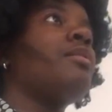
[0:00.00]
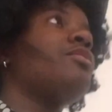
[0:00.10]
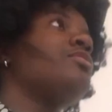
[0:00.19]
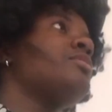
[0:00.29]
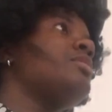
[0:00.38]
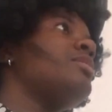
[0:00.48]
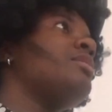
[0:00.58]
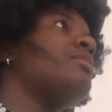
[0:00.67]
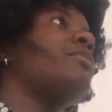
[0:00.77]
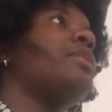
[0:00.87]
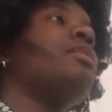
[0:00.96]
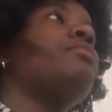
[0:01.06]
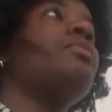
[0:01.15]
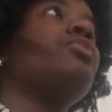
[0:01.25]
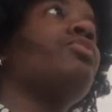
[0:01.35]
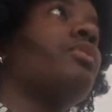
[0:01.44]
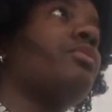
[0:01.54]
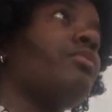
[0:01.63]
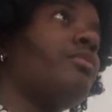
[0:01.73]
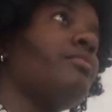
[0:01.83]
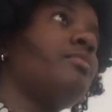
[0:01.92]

She invited me to her home,